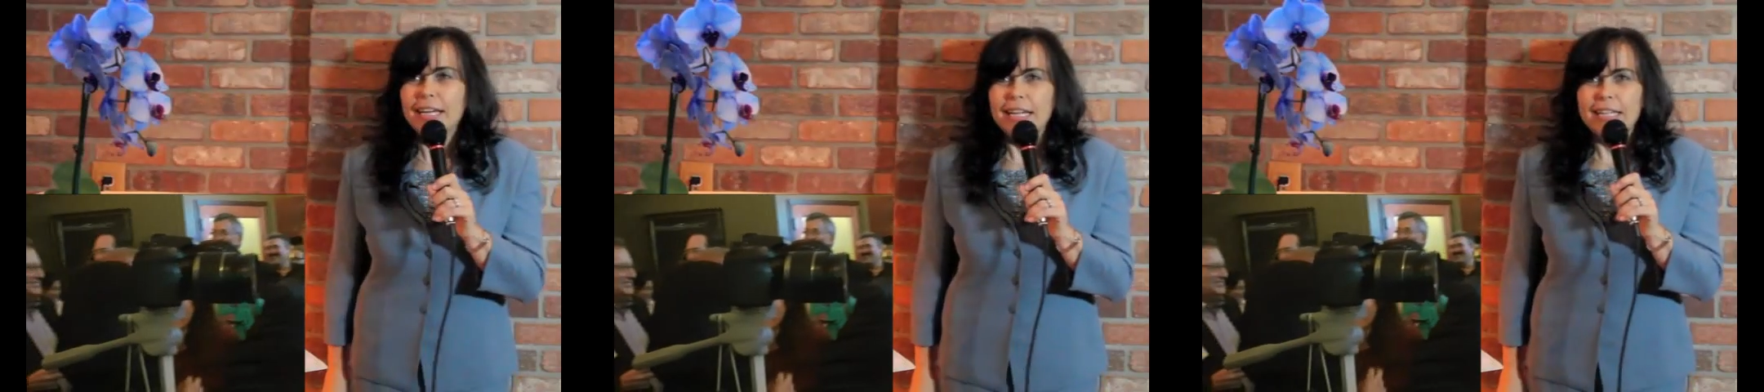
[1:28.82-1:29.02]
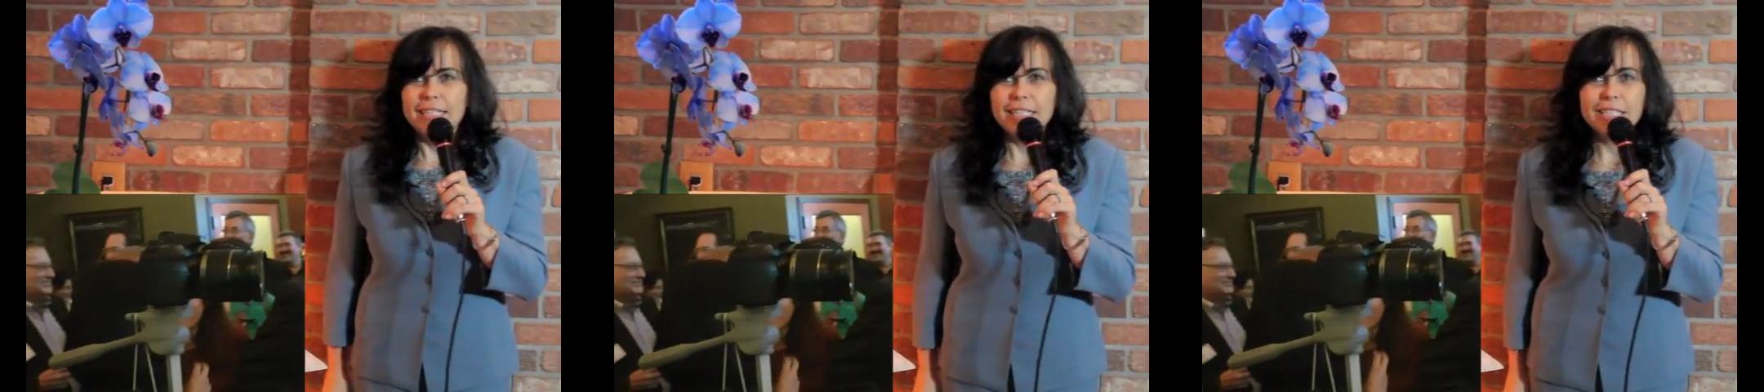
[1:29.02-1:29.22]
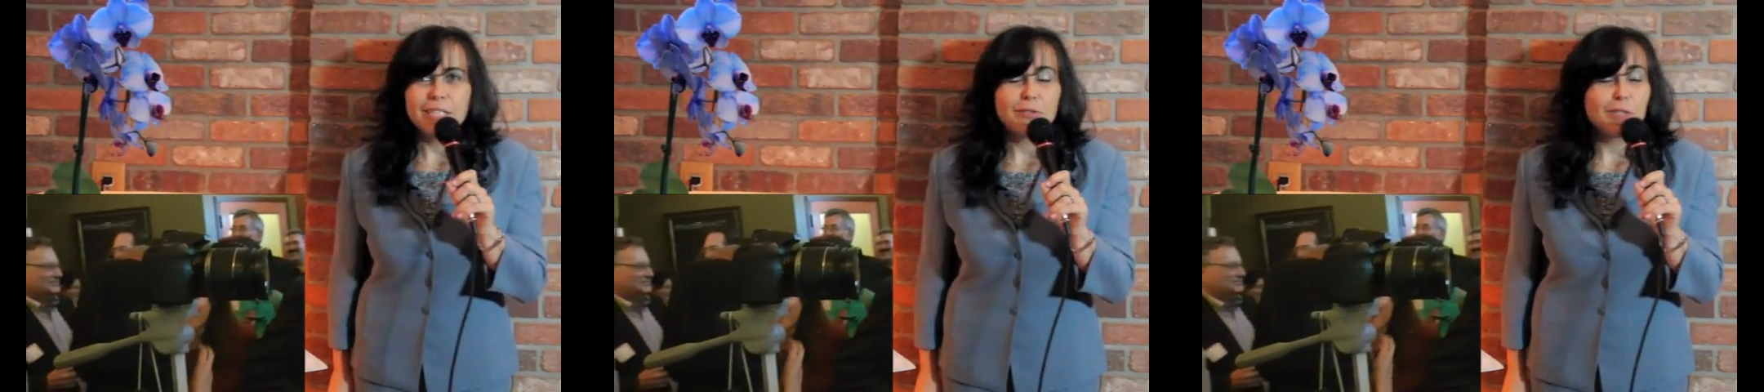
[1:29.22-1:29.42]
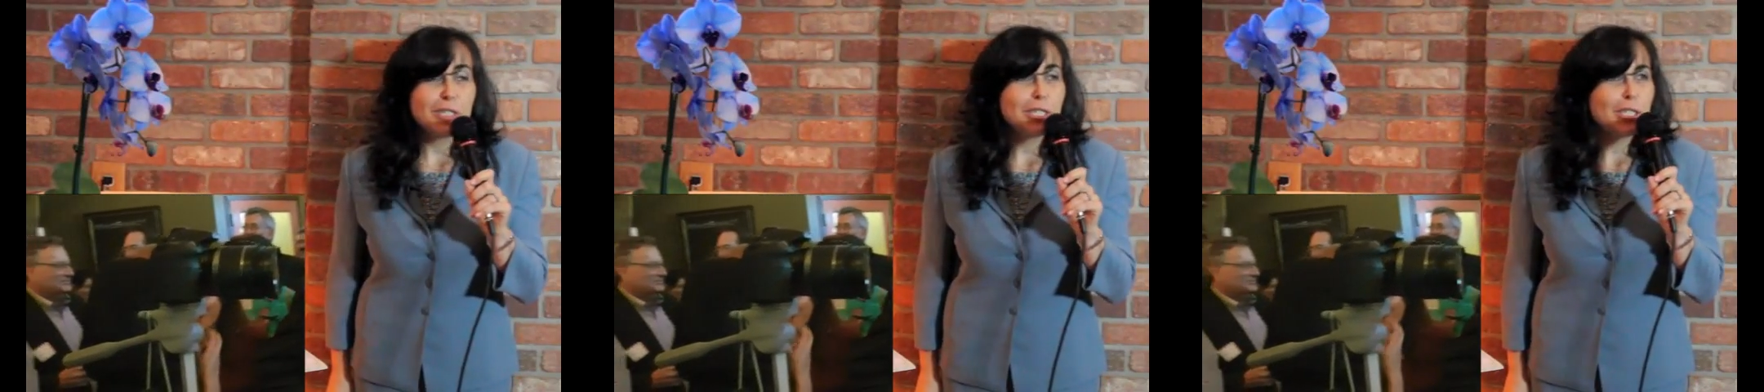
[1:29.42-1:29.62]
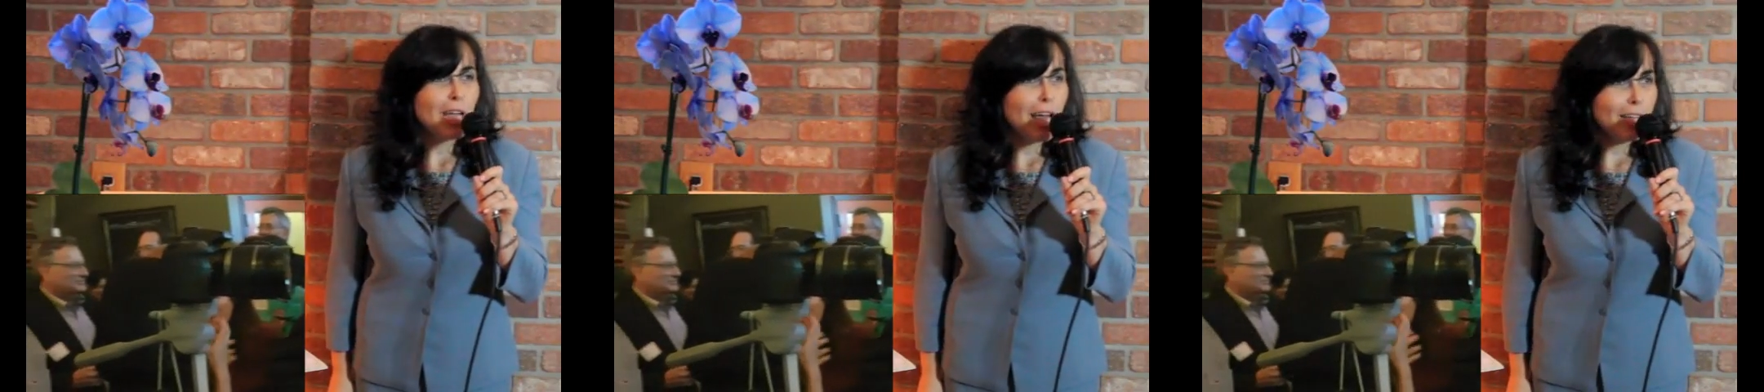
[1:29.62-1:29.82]
this is
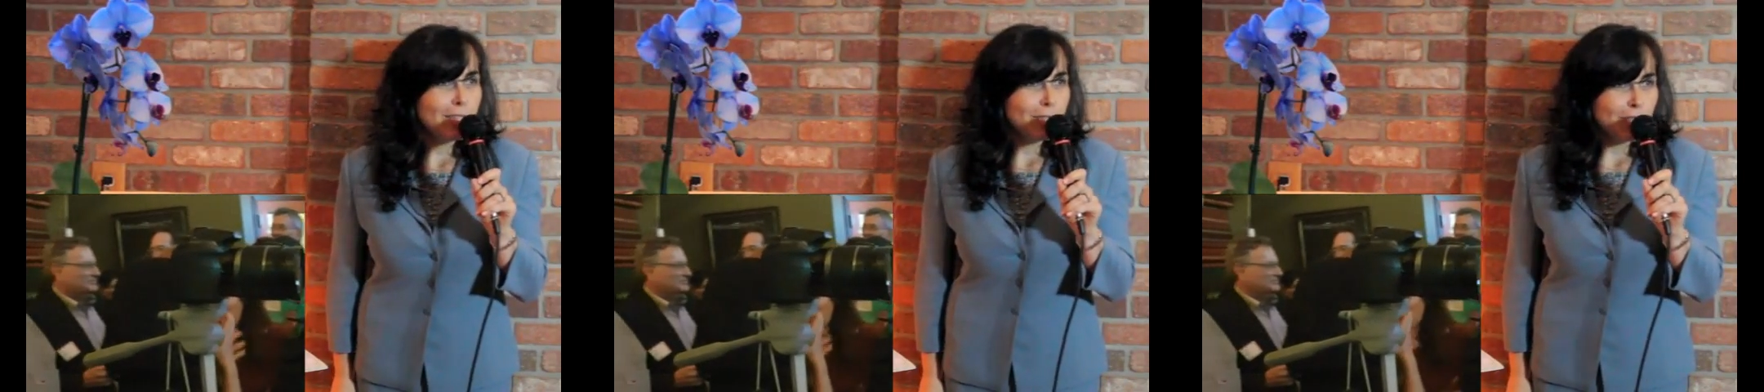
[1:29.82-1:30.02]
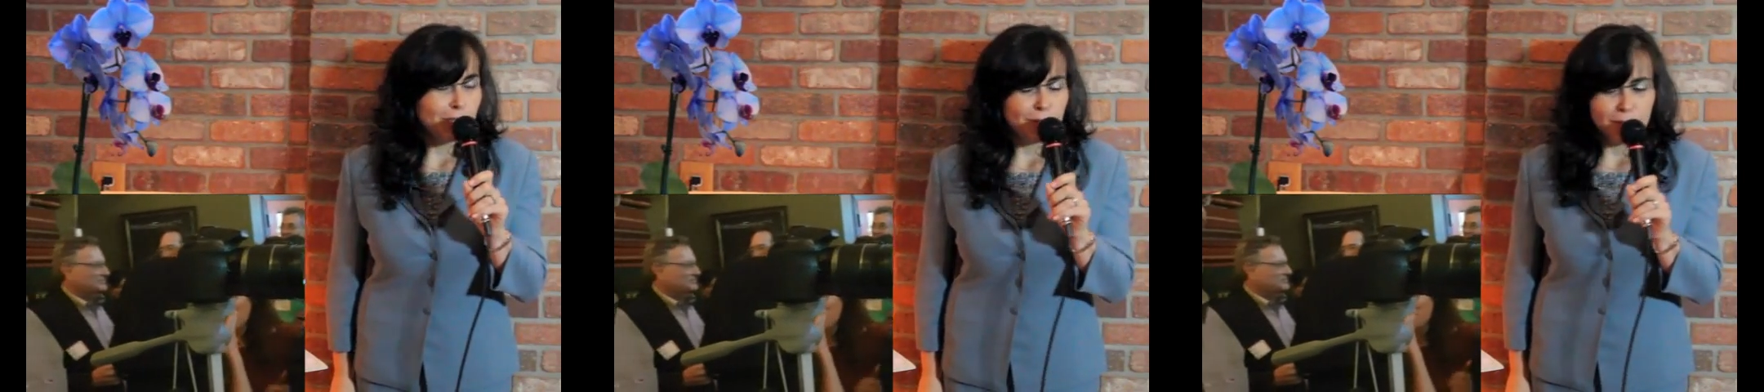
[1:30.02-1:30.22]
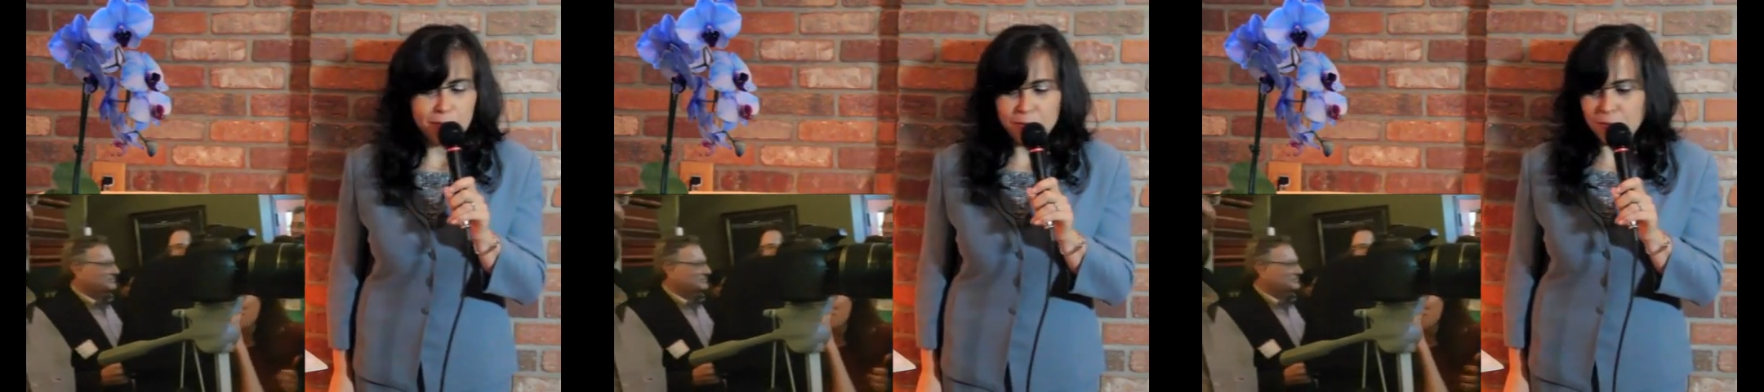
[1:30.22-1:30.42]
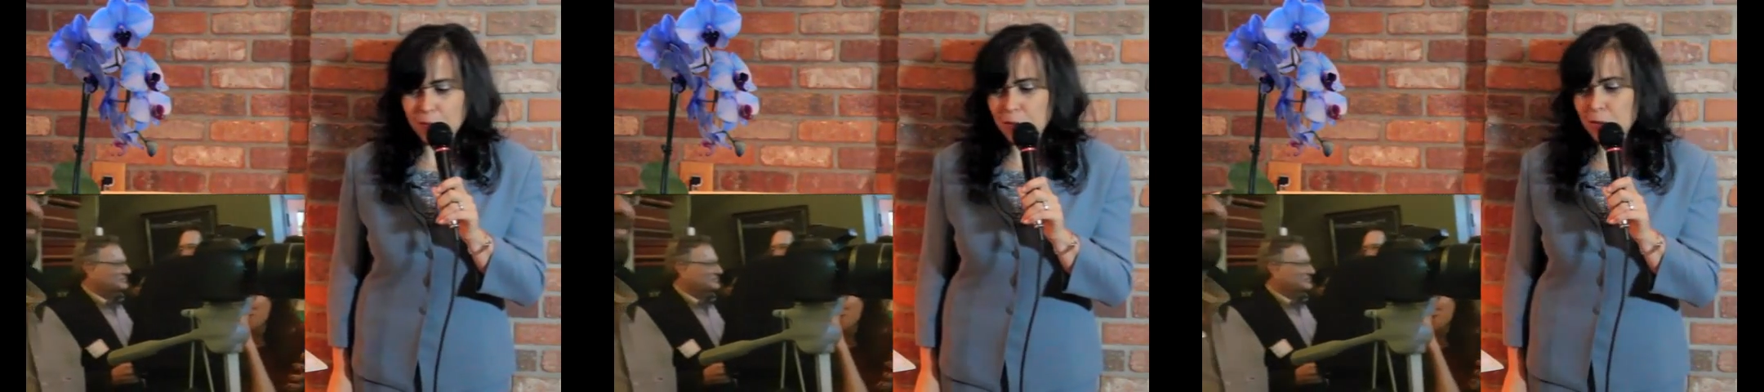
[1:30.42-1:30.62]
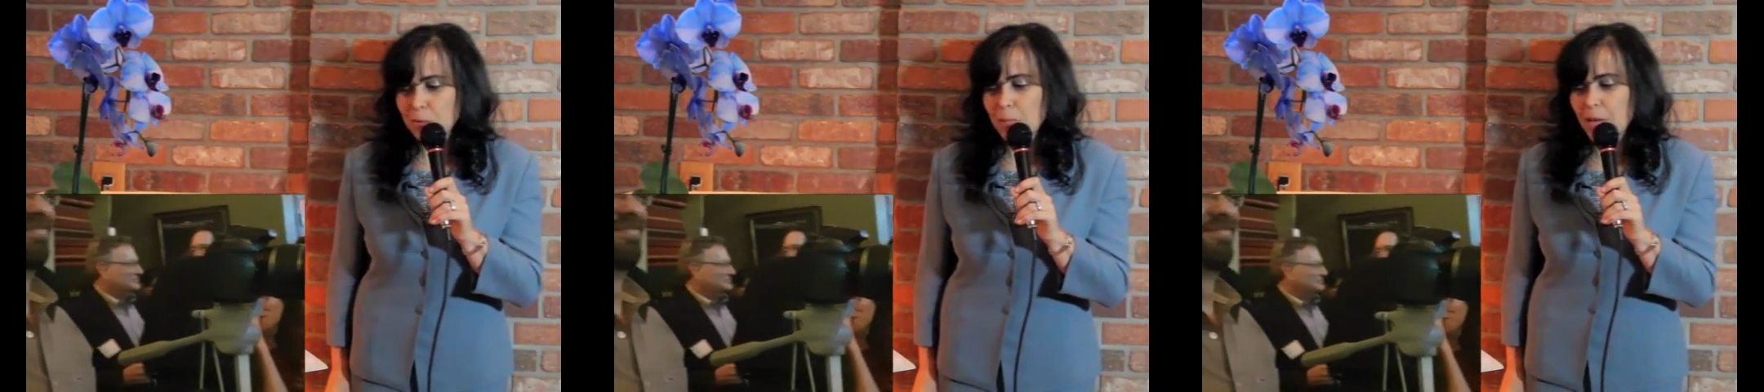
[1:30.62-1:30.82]
very challenging for the
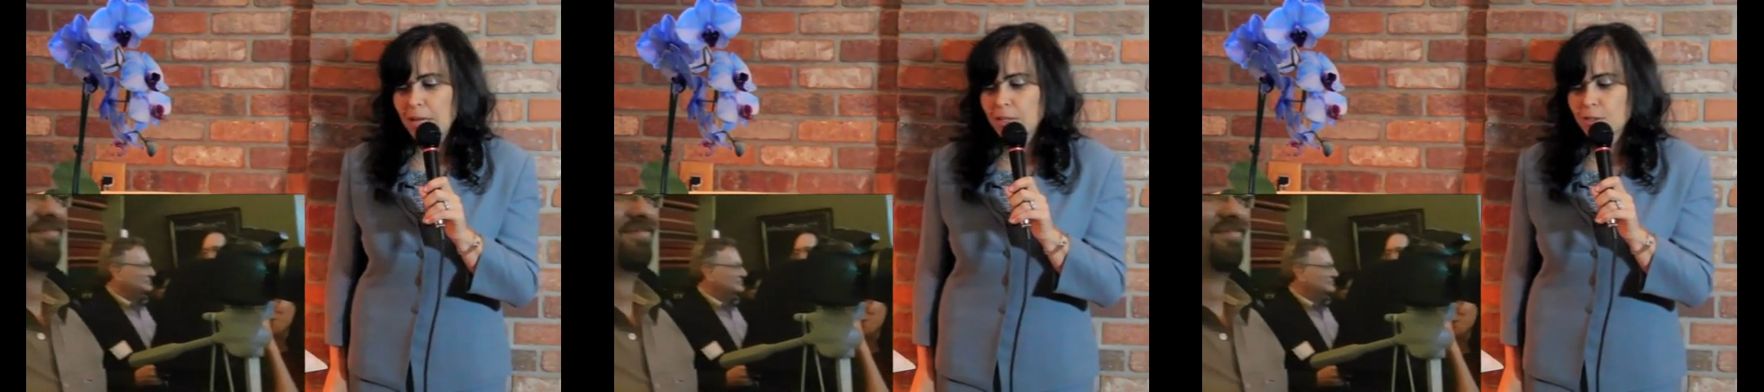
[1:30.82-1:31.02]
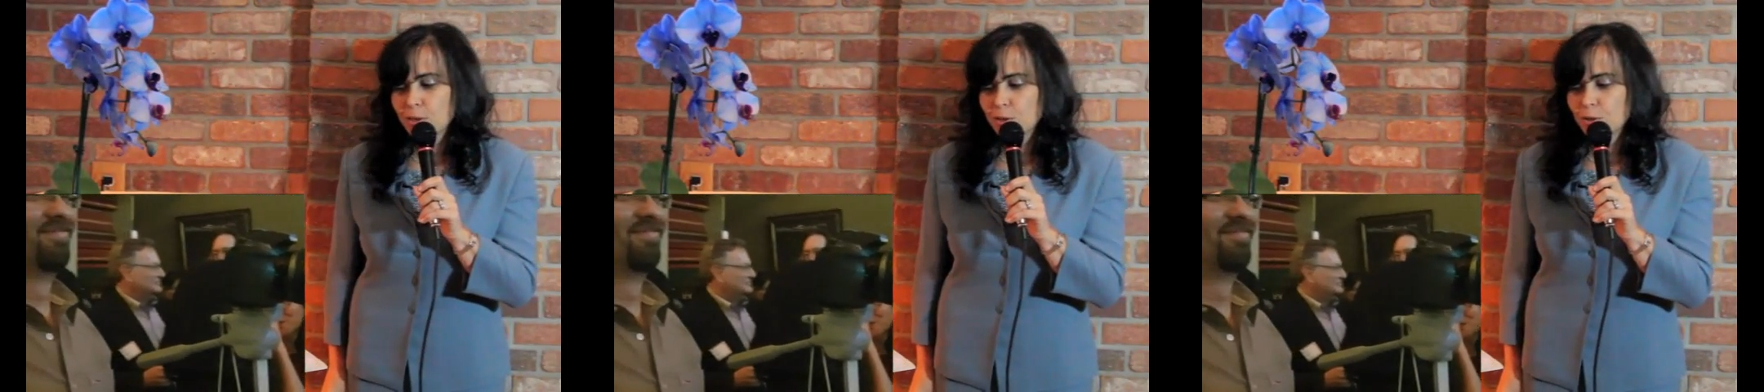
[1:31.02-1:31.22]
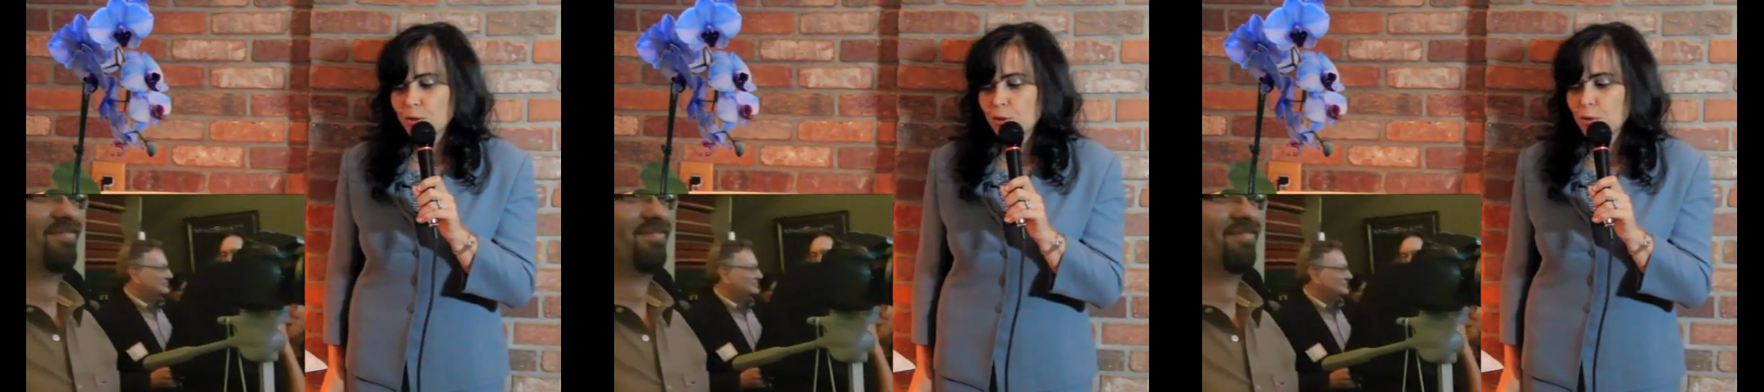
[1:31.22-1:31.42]
virtual managers.